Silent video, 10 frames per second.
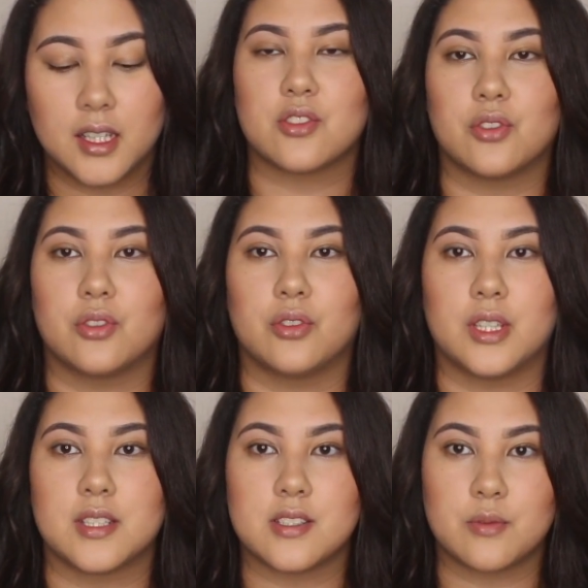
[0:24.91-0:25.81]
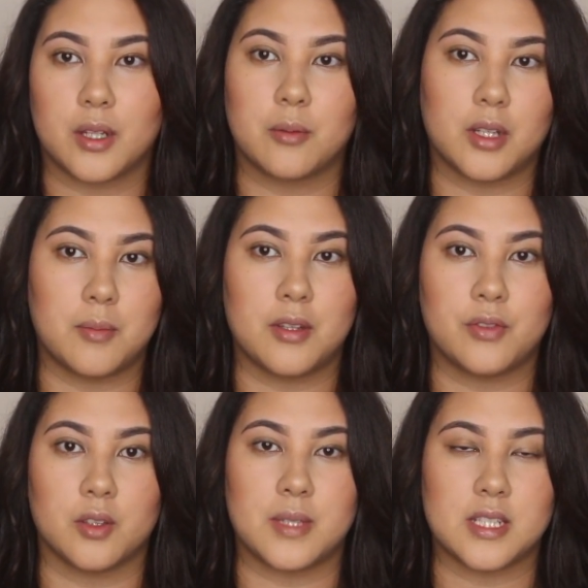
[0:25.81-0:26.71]
So this is what I'm going to be
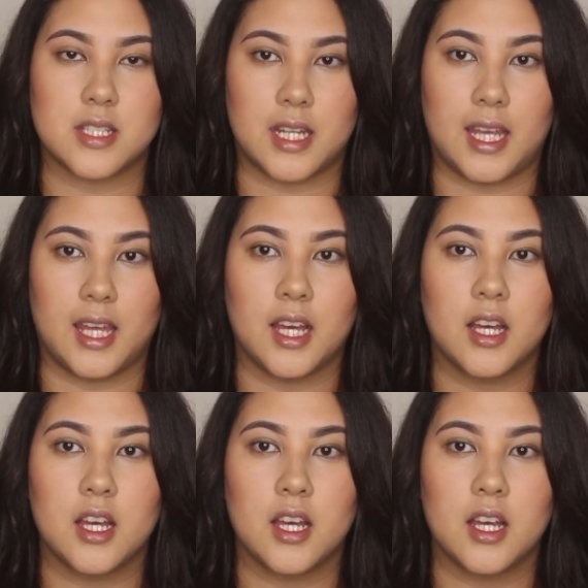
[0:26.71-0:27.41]
filming today.